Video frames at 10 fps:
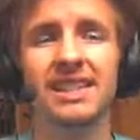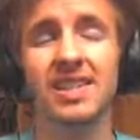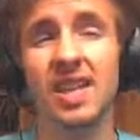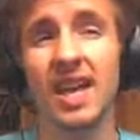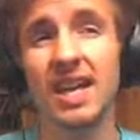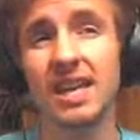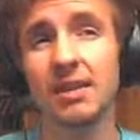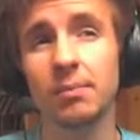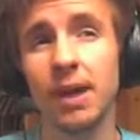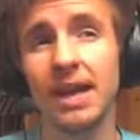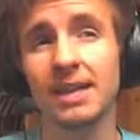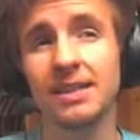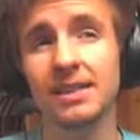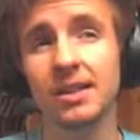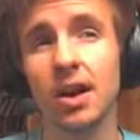taking the
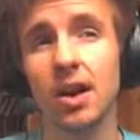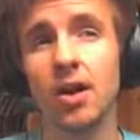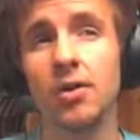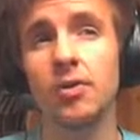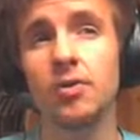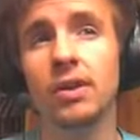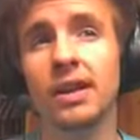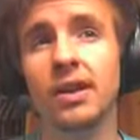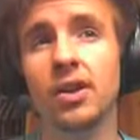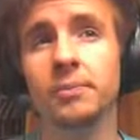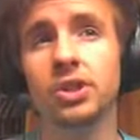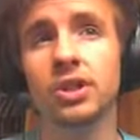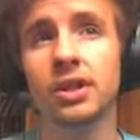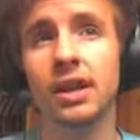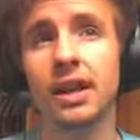base is only an
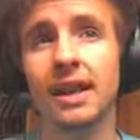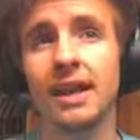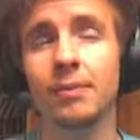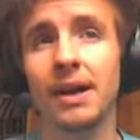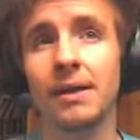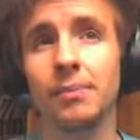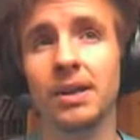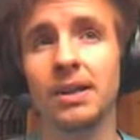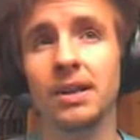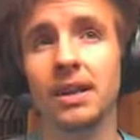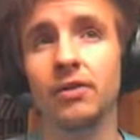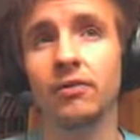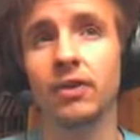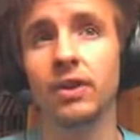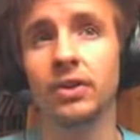option, in my opinion, if you
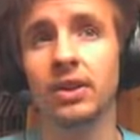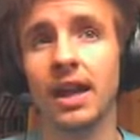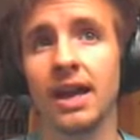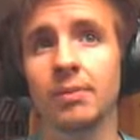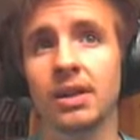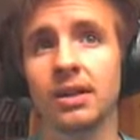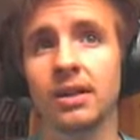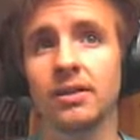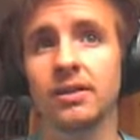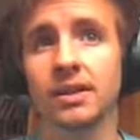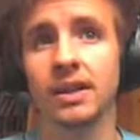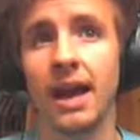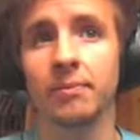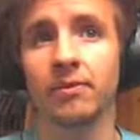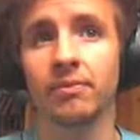feel that the enemy are going to
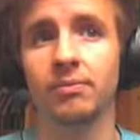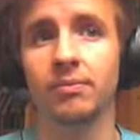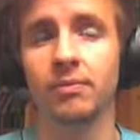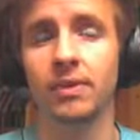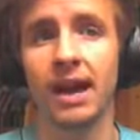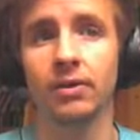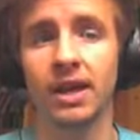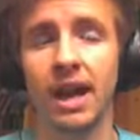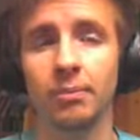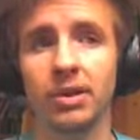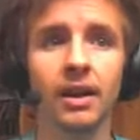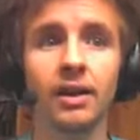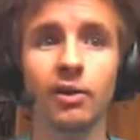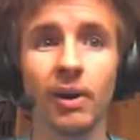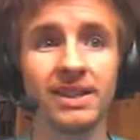outcap you.
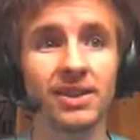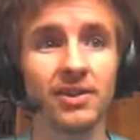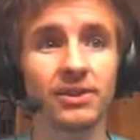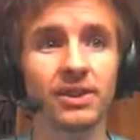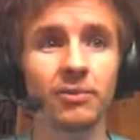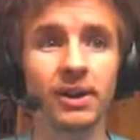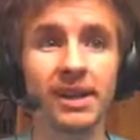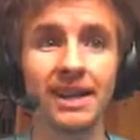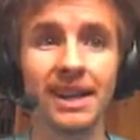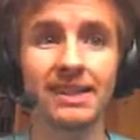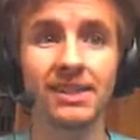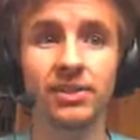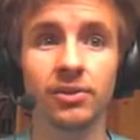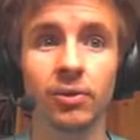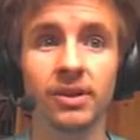Quite often what I like to
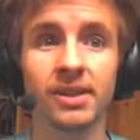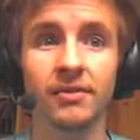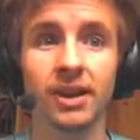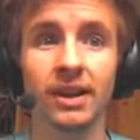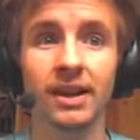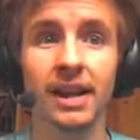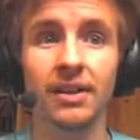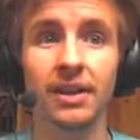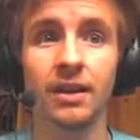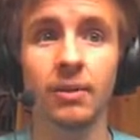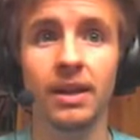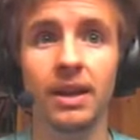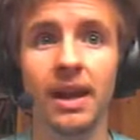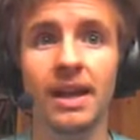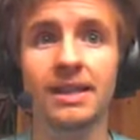do once I've cleared out the enemy
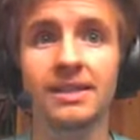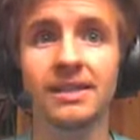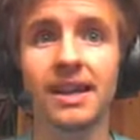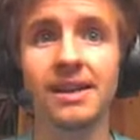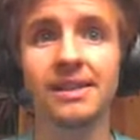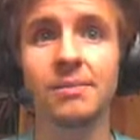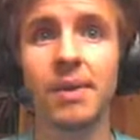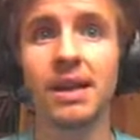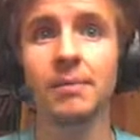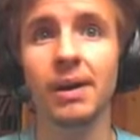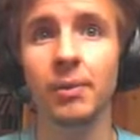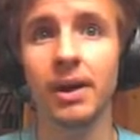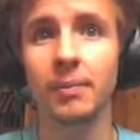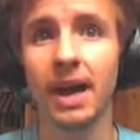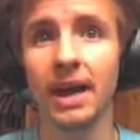is start to make my
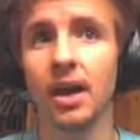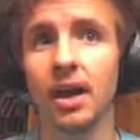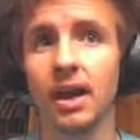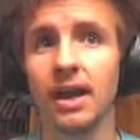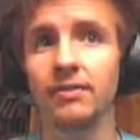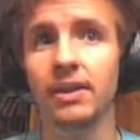way back. If the